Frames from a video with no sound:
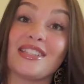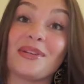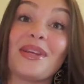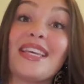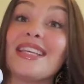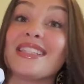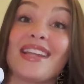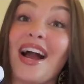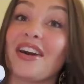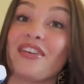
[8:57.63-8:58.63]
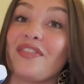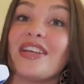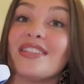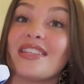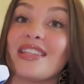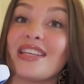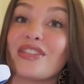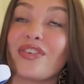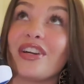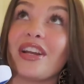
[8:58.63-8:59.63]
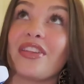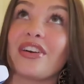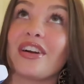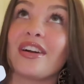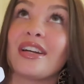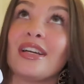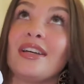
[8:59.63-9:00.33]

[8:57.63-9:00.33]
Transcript: so he is not going to fit into these for another